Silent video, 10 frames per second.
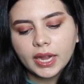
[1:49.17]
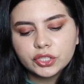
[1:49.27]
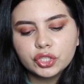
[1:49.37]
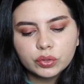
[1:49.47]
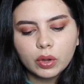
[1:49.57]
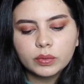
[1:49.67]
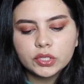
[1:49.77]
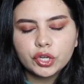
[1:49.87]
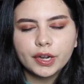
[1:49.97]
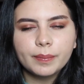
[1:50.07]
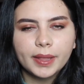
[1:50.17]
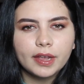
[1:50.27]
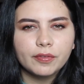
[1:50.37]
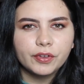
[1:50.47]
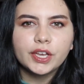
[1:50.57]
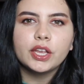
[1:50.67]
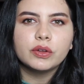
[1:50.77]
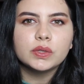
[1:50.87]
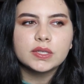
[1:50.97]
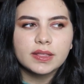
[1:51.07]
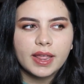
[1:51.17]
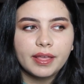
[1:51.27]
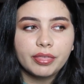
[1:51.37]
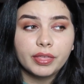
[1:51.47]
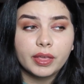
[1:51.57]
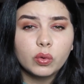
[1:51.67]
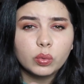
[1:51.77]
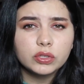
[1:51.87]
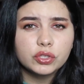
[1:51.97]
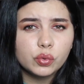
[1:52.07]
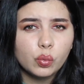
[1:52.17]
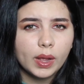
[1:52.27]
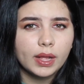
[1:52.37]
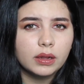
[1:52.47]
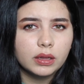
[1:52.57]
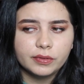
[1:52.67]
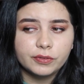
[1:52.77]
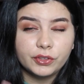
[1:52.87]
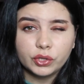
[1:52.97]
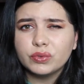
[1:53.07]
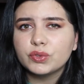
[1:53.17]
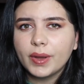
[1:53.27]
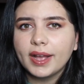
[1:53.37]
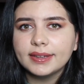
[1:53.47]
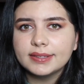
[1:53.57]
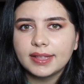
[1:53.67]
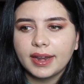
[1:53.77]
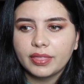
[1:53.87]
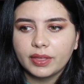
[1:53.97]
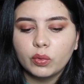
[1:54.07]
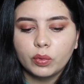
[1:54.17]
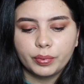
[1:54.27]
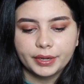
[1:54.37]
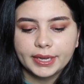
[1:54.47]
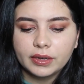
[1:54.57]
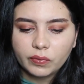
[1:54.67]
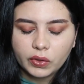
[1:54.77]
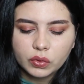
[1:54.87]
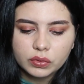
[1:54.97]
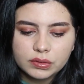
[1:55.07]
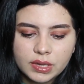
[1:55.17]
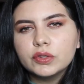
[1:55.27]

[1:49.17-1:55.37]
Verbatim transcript: I do always try to make videos that I think will do well views wise, that I think will bring in views.